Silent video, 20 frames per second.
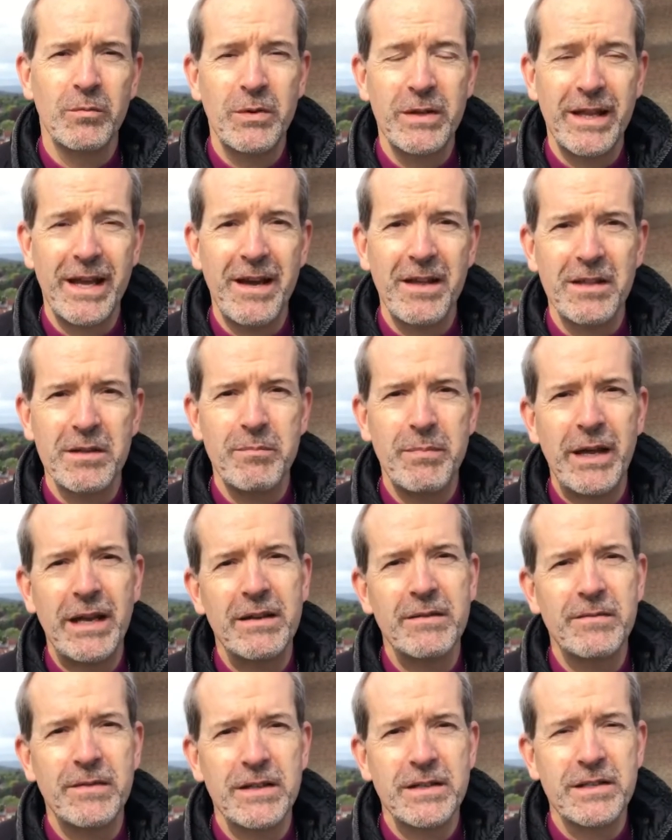without the
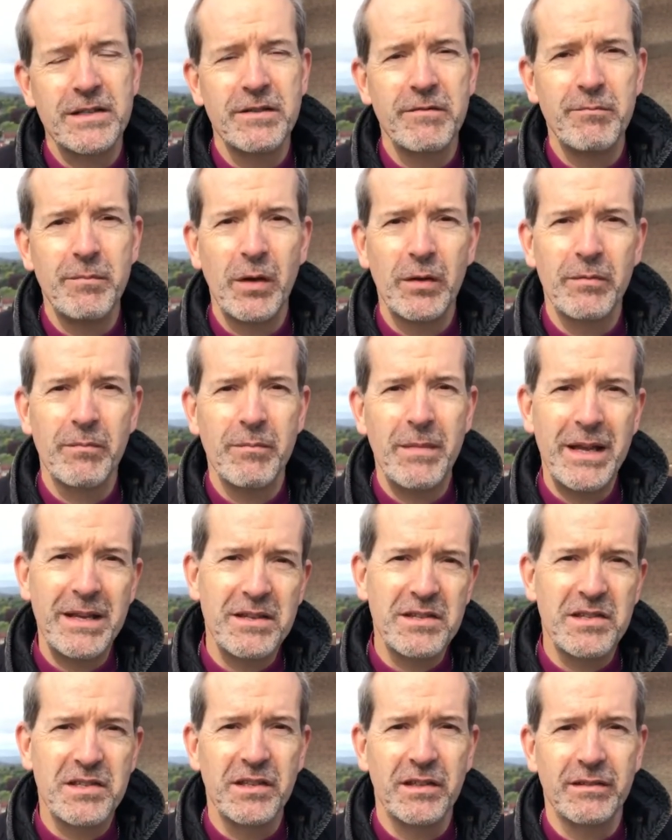benefits of modern
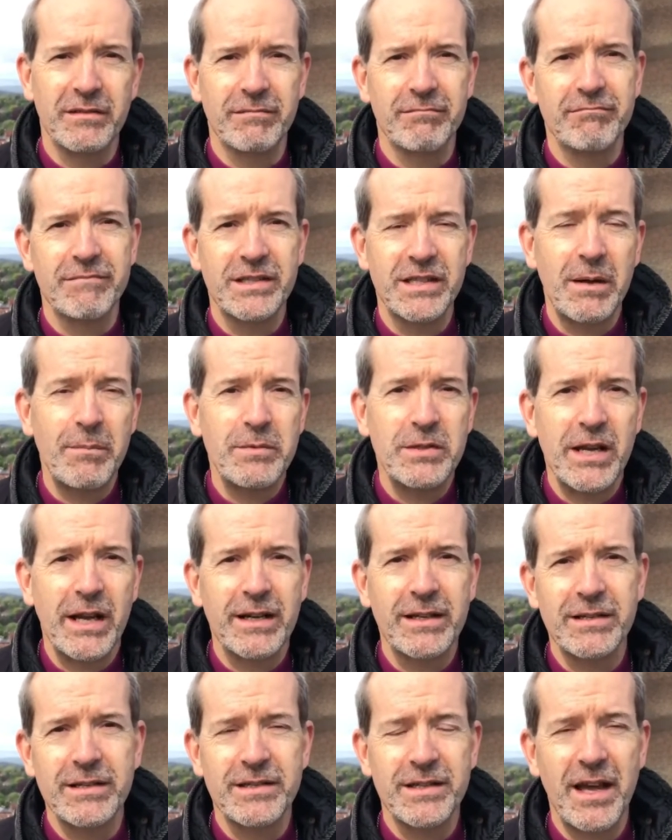medicine,
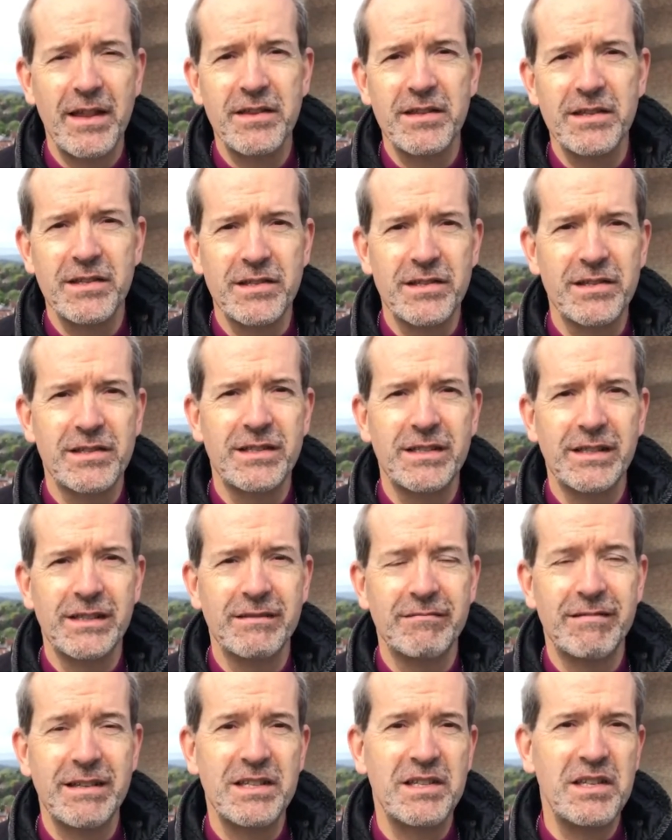subject as others to
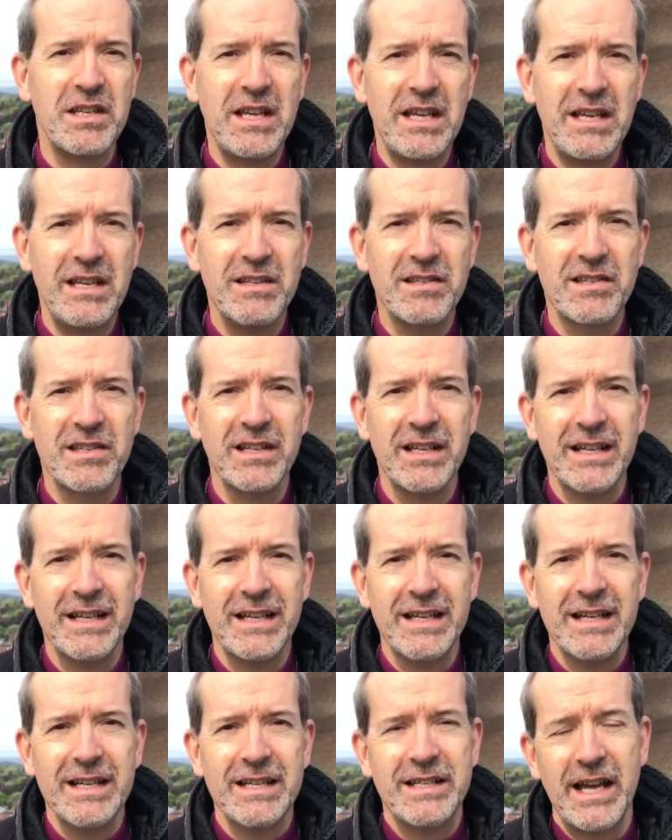disease,
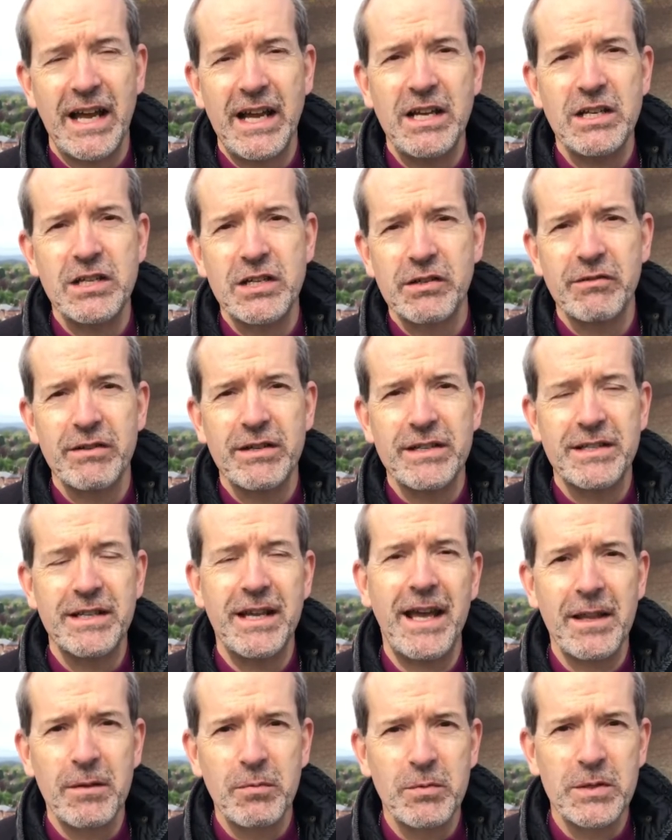danger and
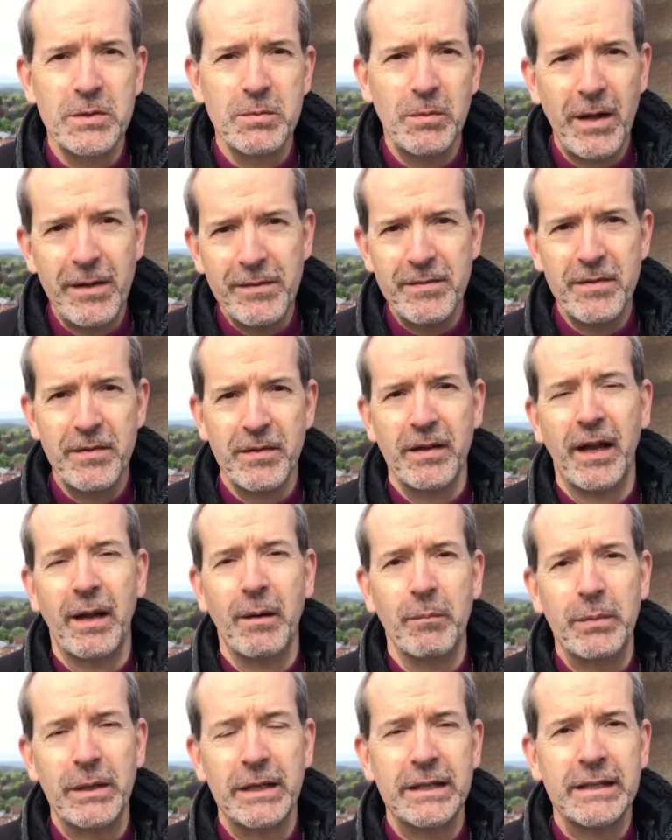death was one
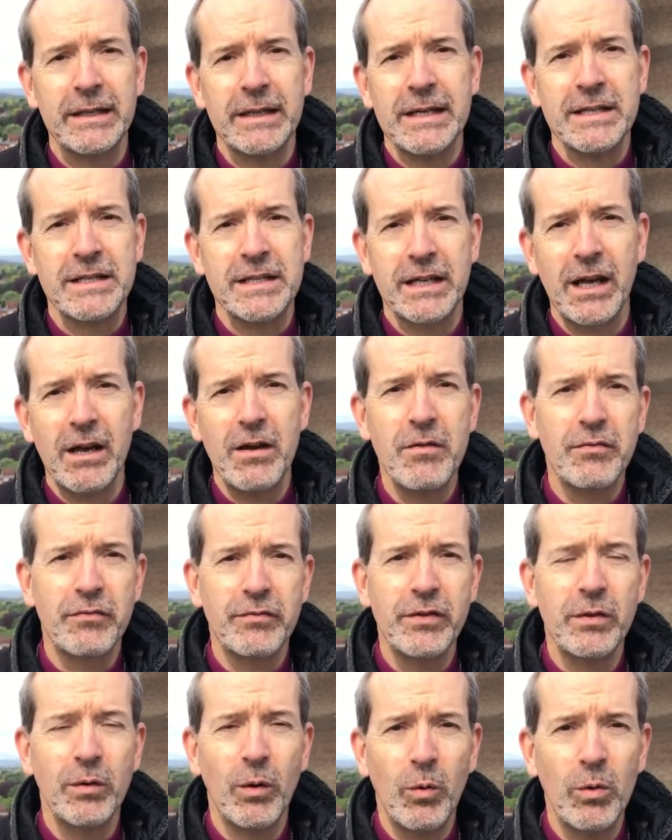thing, but to go
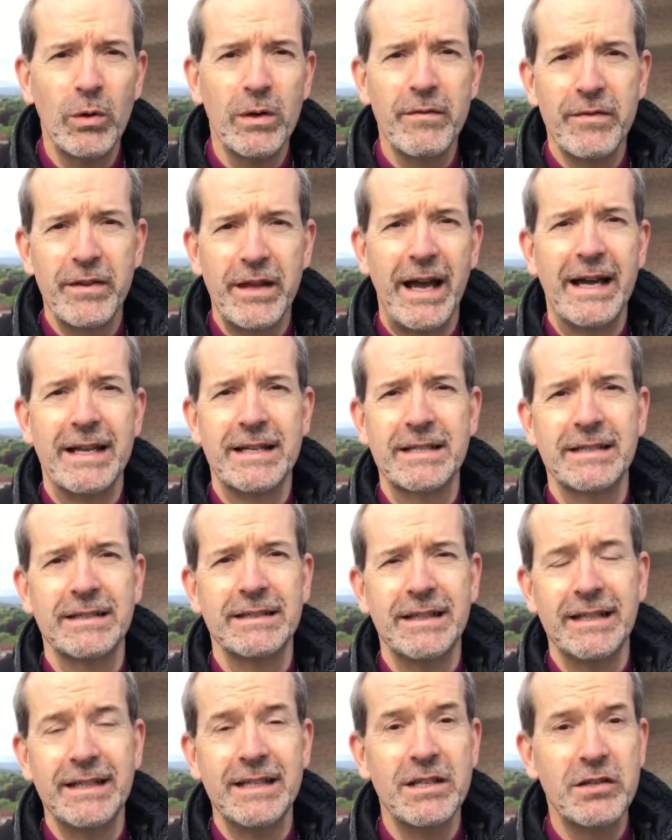through all of that
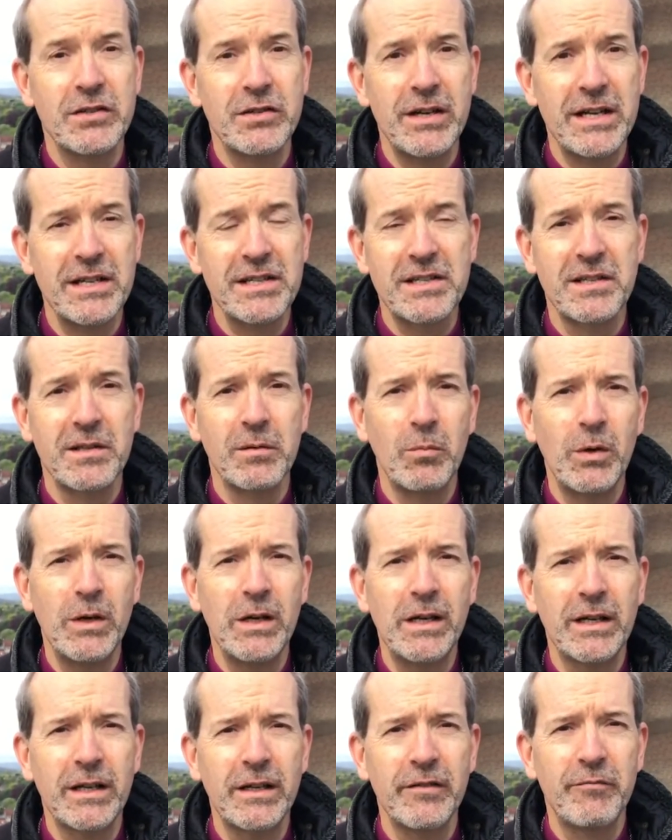and entrust the
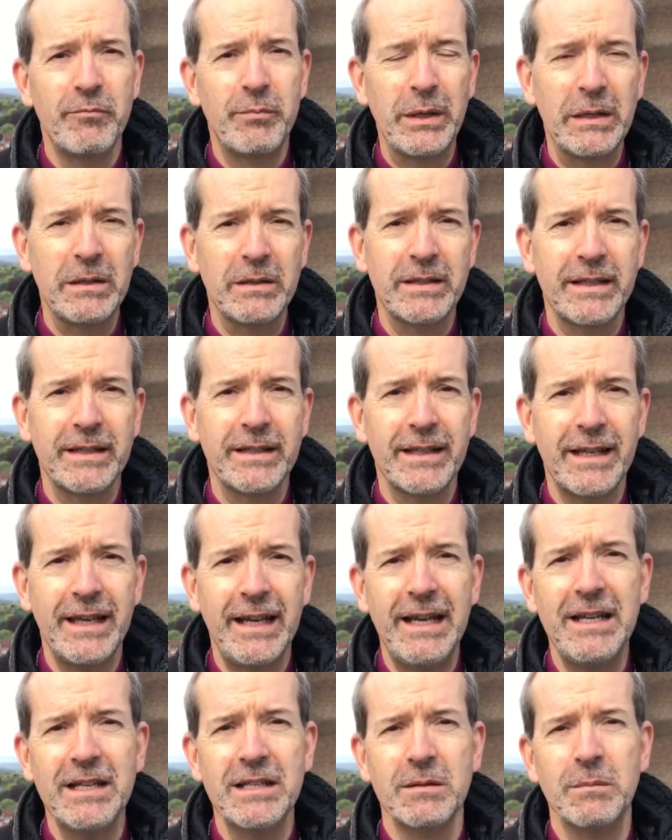work of building the
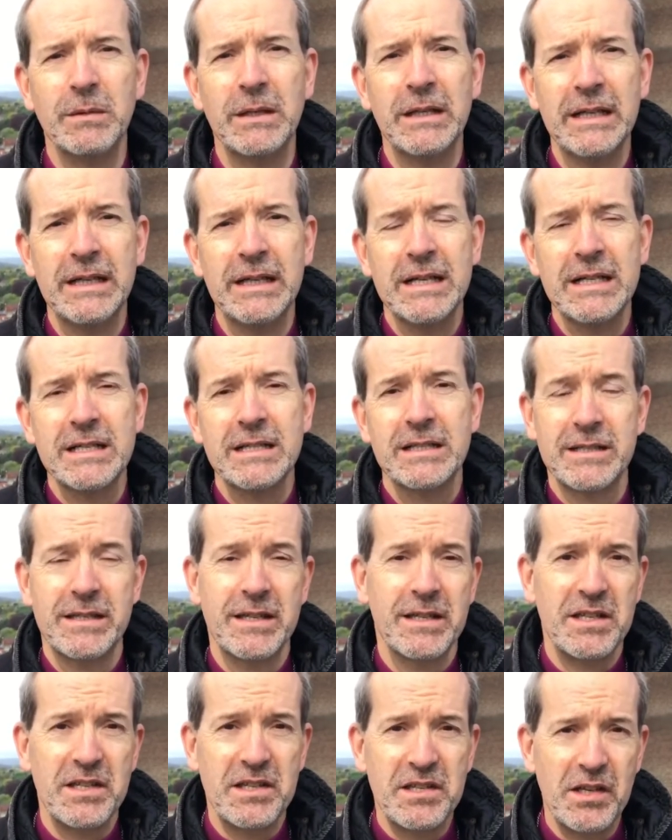kingdom to
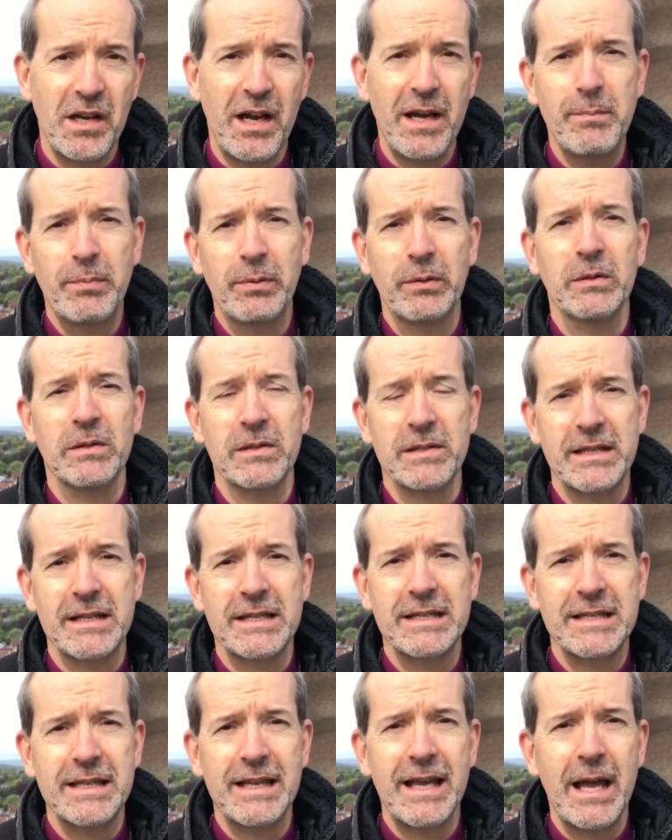the disciples
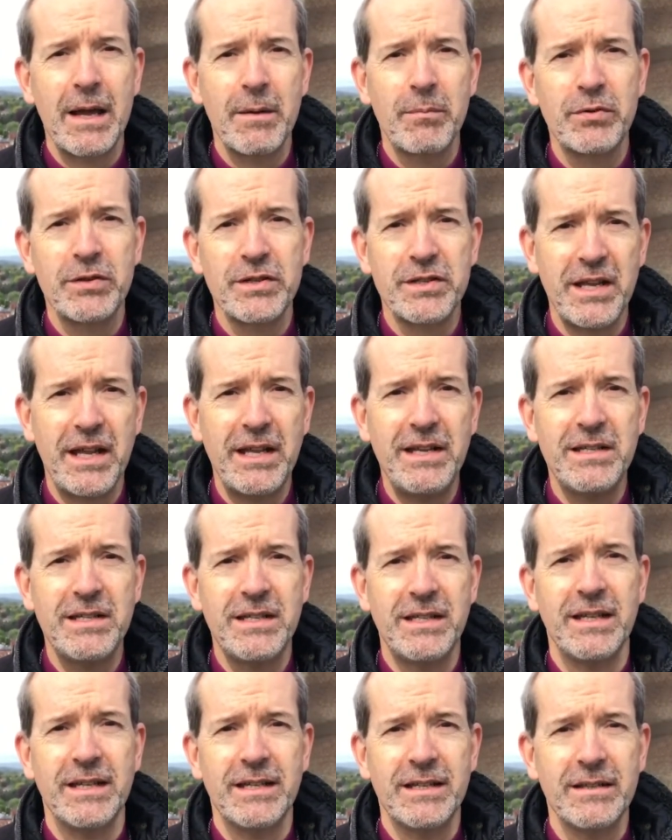as they're
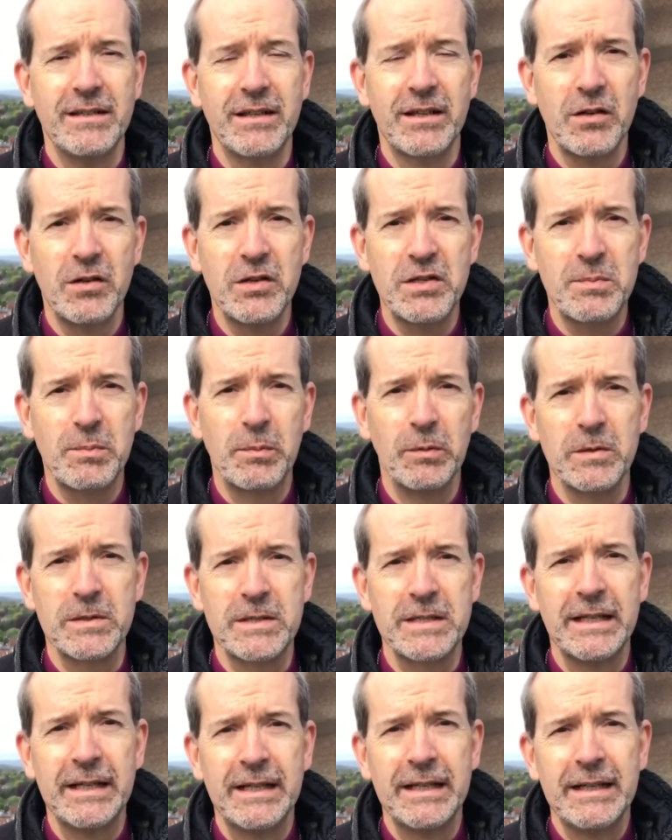presented in the
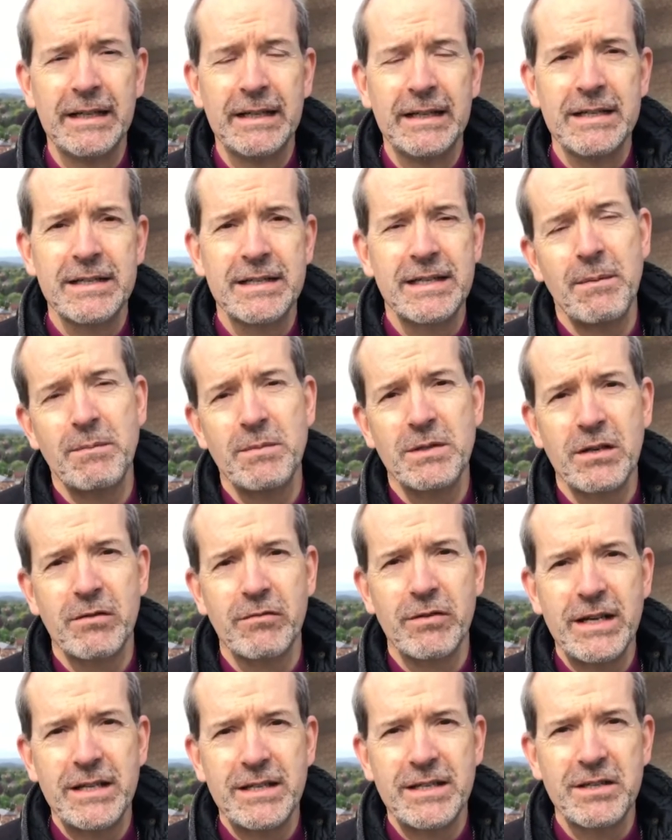Gospels seems the
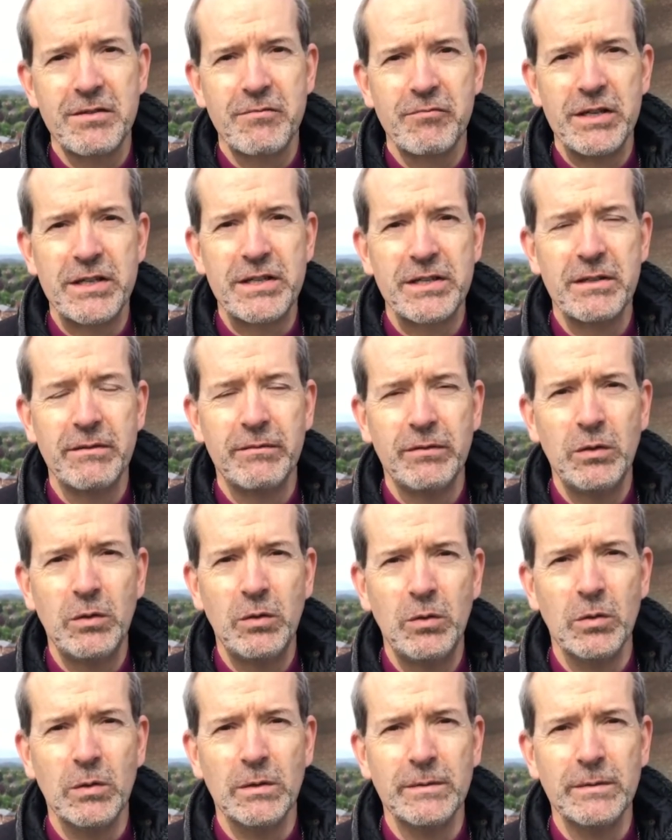greatest risk of all.